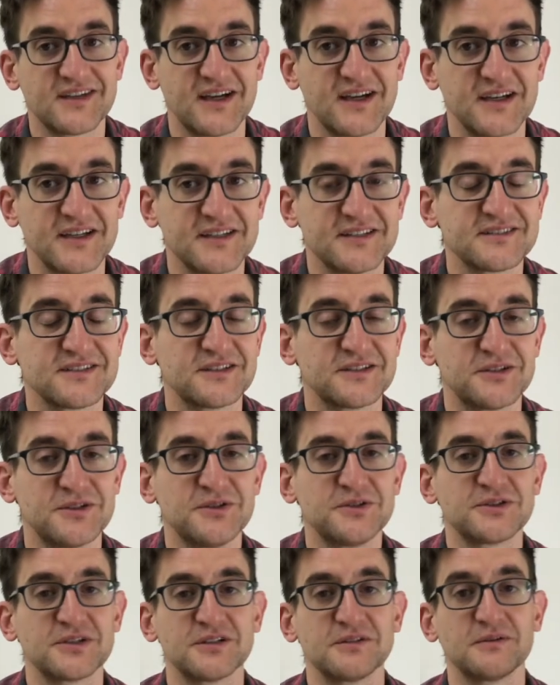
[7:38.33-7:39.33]

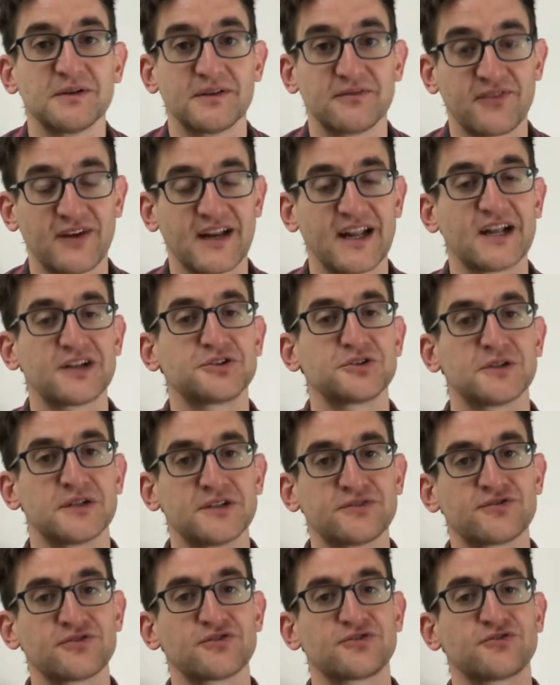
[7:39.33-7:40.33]
institution, a financial
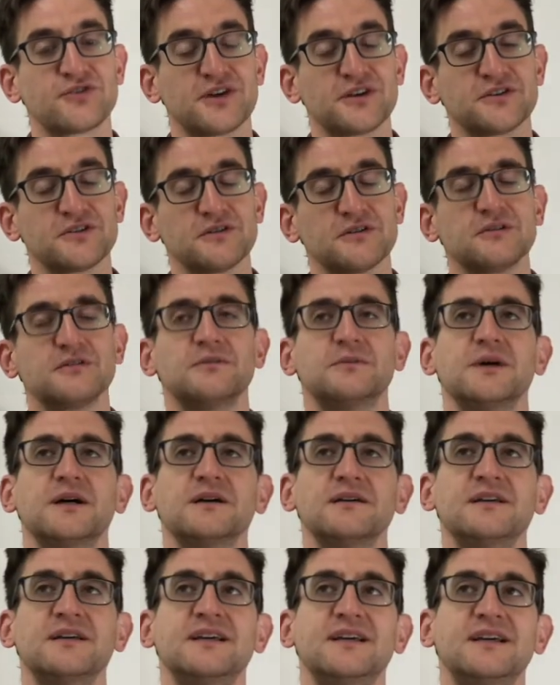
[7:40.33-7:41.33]
infrastructure.
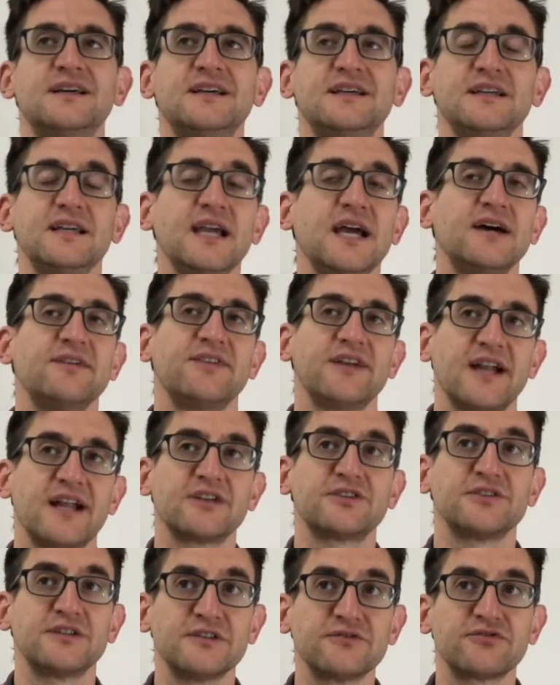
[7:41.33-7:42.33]

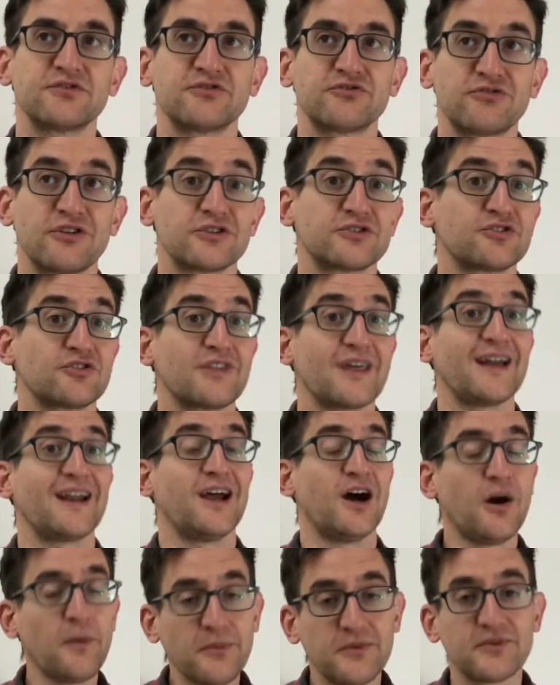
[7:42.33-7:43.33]
Financial infrastructure that
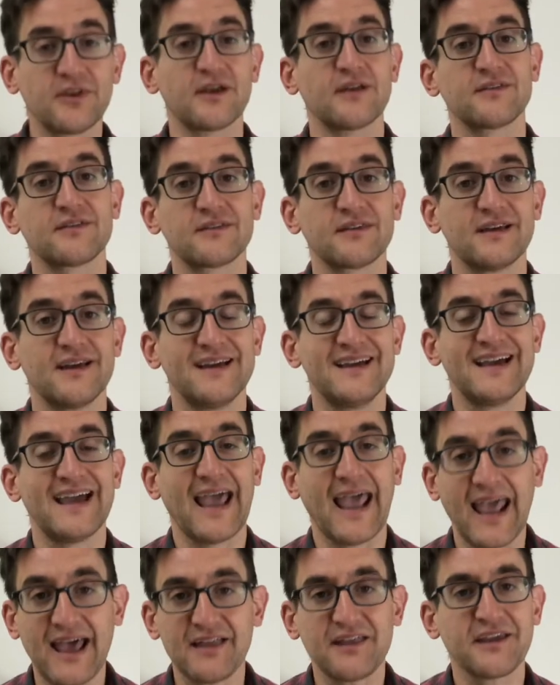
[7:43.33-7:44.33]
helps us
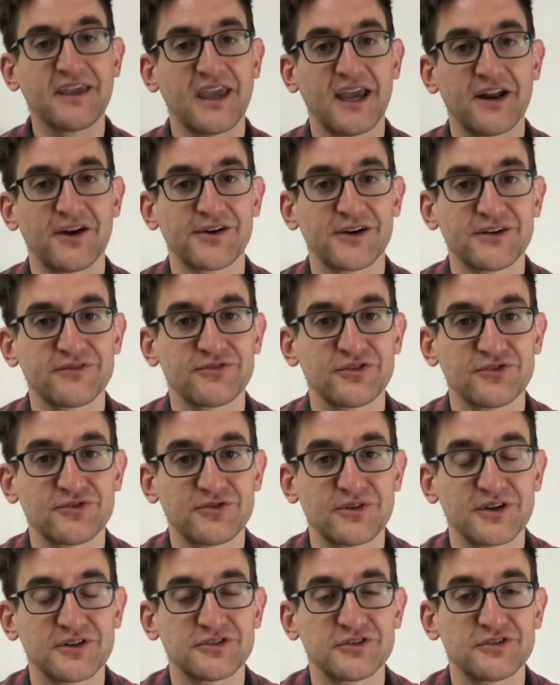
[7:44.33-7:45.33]
allocate our
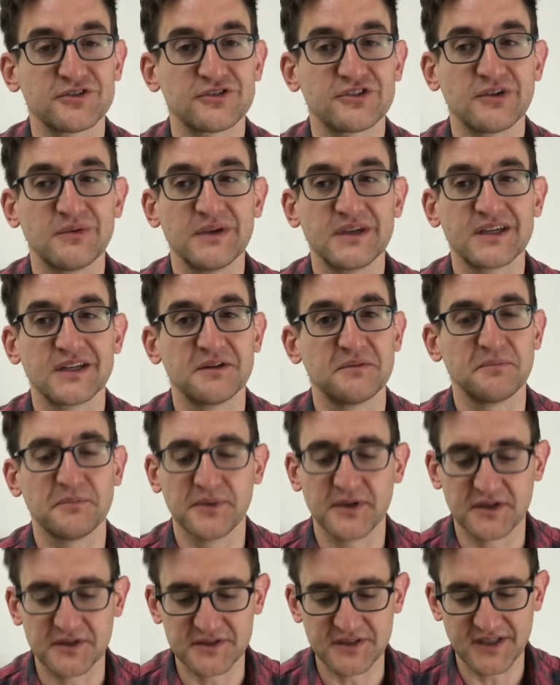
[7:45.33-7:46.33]
infrastructure so we can
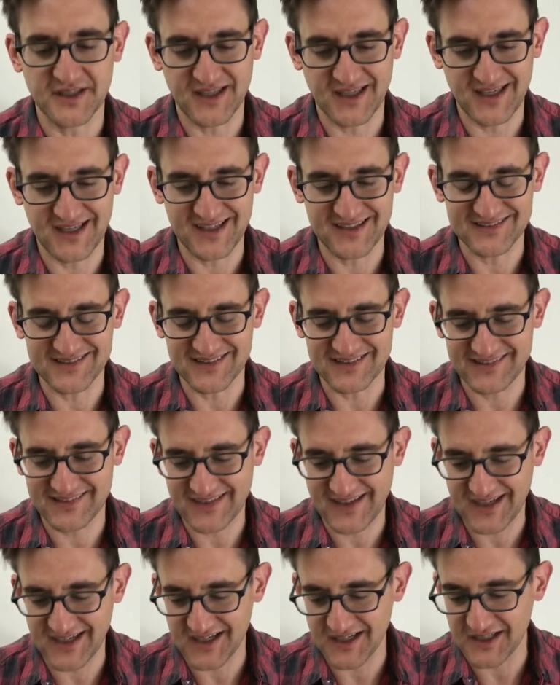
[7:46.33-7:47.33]
build a
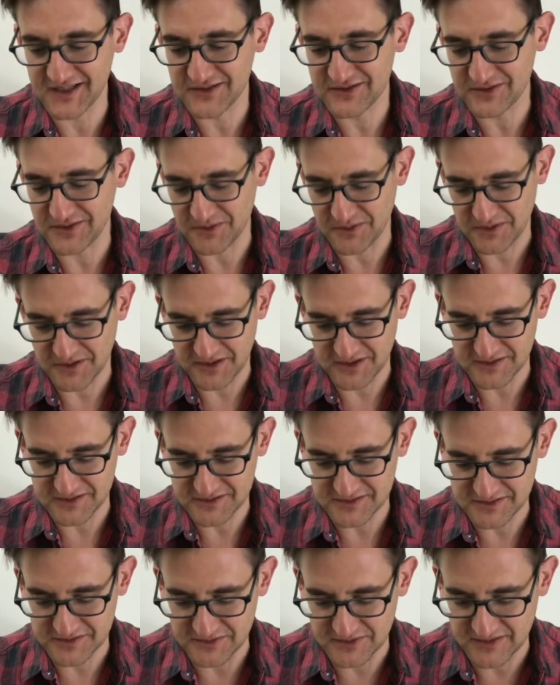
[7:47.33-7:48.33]
society. So on
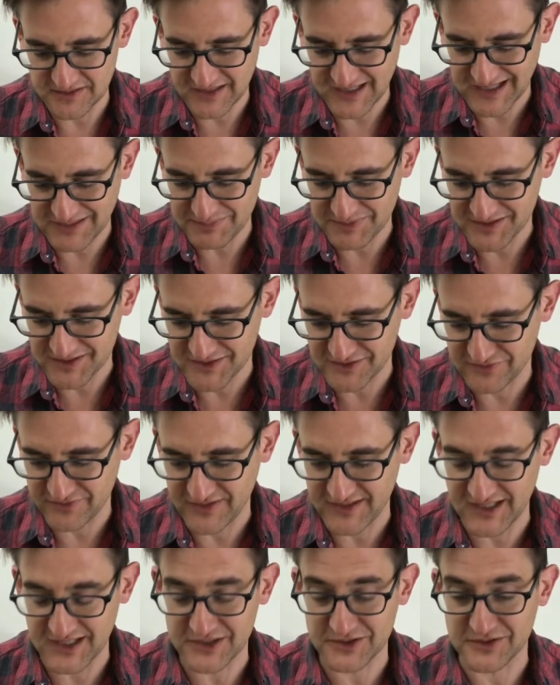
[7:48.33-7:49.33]
to the topic of
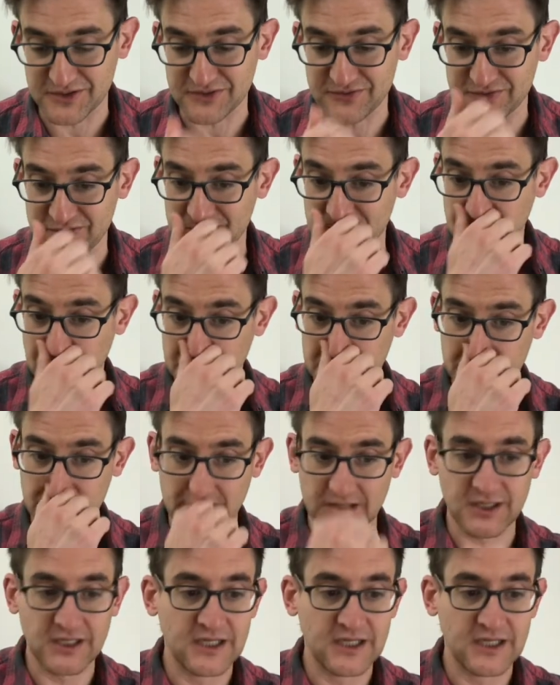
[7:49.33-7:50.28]
financial infrastructure.